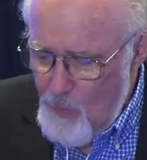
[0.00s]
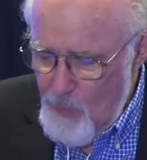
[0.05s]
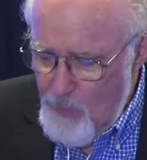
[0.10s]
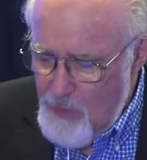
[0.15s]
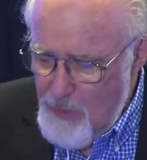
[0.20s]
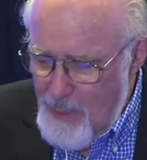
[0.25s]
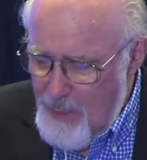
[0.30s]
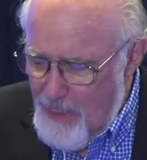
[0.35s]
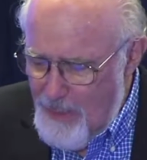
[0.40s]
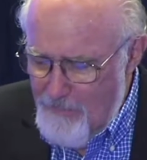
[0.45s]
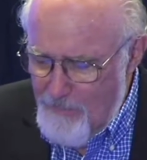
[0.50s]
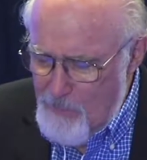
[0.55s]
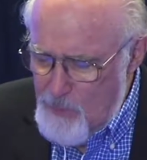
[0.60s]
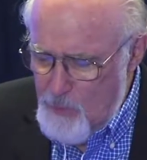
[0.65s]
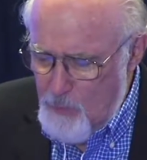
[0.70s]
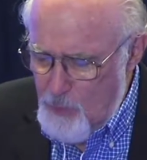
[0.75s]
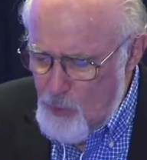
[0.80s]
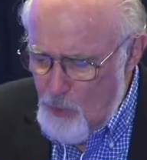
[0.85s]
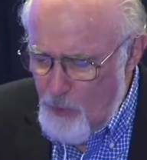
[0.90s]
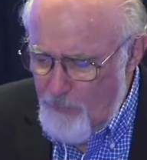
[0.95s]
to any
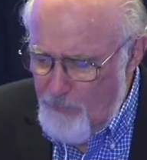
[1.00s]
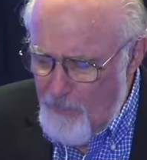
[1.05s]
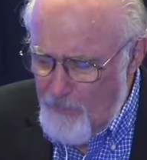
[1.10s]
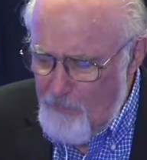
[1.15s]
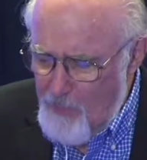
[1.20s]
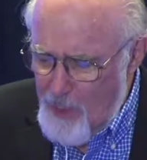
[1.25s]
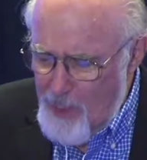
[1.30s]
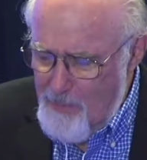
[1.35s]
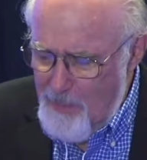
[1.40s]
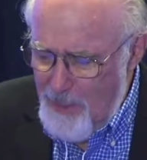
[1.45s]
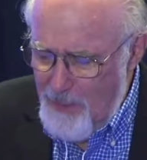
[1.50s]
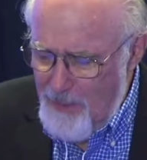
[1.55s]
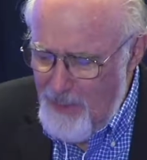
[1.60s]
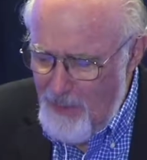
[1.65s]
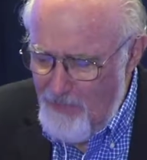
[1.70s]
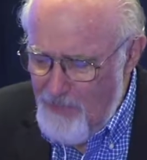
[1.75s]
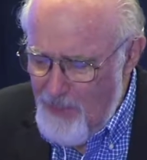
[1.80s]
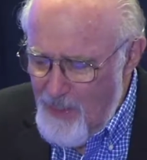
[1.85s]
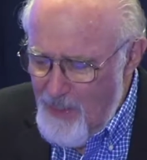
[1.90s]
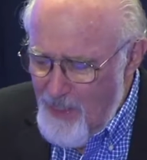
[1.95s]
sort of environmental health.